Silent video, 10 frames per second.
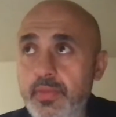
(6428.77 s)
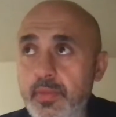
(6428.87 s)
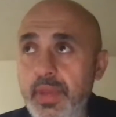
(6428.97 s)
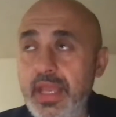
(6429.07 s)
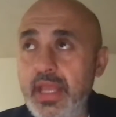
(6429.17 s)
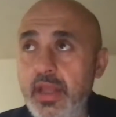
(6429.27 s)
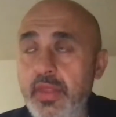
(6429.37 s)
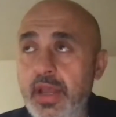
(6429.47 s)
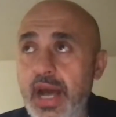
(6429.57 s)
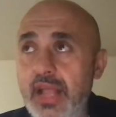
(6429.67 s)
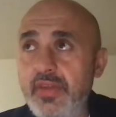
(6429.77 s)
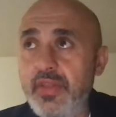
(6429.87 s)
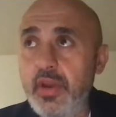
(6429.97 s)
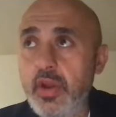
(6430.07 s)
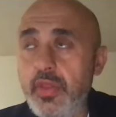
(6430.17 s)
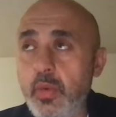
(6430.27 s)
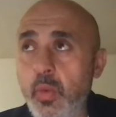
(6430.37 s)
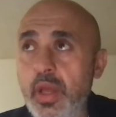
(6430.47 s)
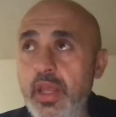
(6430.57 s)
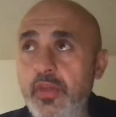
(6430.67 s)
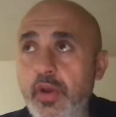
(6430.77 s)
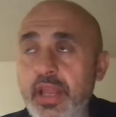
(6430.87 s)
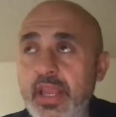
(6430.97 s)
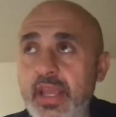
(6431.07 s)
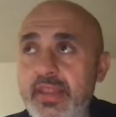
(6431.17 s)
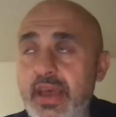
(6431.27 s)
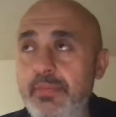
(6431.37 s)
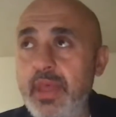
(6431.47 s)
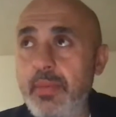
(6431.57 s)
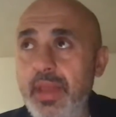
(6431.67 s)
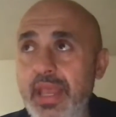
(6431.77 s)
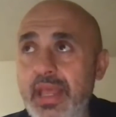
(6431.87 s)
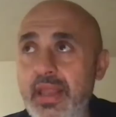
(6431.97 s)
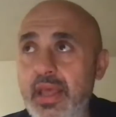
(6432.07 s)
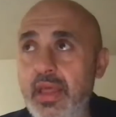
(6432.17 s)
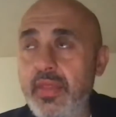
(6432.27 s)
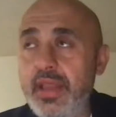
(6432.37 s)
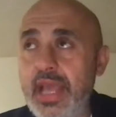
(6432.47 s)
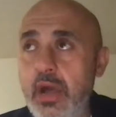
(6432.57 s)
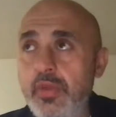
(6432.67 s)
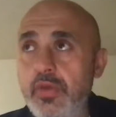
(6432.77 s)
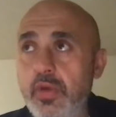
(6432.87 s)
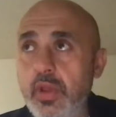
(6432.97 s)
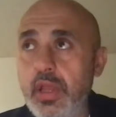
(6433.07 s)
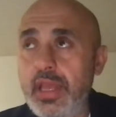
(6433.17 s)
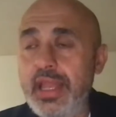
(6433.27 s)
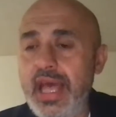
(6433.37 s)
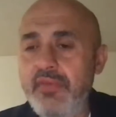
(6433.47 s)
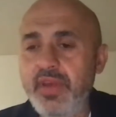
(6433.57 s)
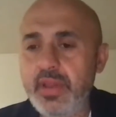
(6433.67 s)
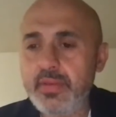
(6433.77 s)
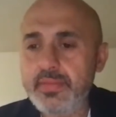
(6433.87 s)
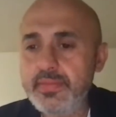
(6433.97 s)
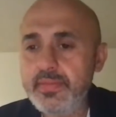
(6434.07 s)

meaning the gods of the earth, when he's already condemned them in the council in heaven?